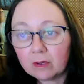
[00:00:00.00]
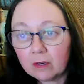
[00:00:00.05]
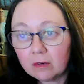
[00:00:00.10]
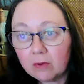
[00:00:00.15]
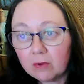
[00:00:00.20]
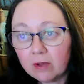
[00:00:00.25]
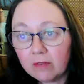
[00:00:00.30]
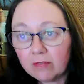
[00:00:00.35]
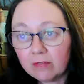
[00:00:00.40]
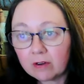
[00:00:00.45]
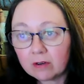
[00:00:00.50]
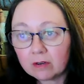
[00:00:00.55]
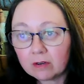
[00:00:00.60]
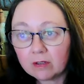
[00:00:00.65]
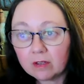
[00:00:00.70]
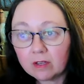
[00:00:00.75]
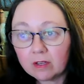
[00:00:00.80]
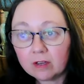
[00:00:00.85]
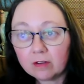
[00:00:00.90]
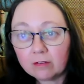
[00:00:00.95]
However,
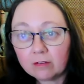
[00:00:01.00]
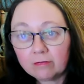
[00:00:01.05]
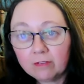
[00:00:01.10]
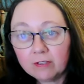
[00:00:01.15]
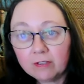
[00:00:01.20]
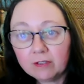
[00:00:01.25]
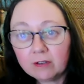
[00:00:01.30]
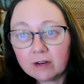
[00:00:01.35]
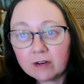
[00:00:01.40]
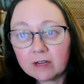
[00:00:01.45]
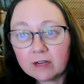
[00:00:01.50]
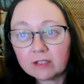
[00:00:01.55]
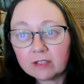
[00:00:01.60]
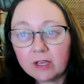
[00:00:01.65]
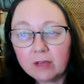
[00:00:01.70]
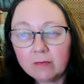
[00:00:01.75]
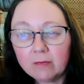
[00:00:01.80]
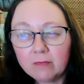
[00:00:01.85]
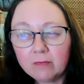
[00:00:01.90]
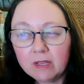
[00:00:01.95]
Fenrir's
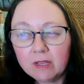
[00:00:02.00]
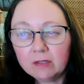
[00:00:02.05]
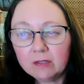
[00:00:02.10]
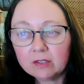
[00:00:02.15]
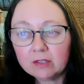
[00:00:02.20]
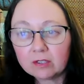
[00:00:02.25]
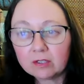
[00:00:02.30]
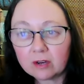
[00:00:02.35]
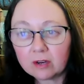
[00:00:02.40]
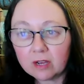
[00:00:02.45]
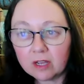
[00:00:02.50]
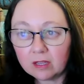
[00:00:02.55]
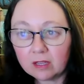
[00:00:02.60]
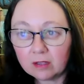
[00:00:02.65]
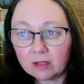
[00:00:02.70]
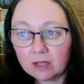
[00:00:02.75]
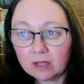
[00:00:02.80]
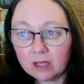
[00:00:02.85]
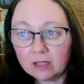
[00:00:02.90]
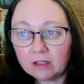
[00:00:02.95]
immense
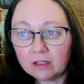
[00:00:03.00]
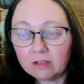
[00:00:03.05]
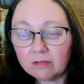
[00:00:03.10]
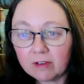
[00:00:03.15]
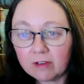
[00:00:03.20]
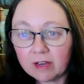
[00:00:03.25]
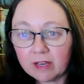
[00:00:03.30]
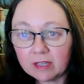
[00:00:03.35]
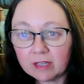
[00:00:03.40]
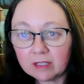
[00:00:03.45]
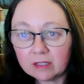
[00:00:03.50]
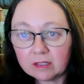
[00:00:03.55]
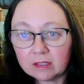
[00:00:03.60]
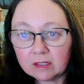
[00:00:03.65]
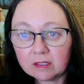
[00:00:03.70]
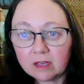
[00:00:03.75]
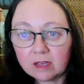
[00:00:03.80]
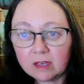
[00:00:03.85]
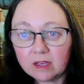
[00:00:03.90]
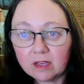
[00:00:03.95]
strength and
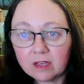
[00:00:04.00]
defiance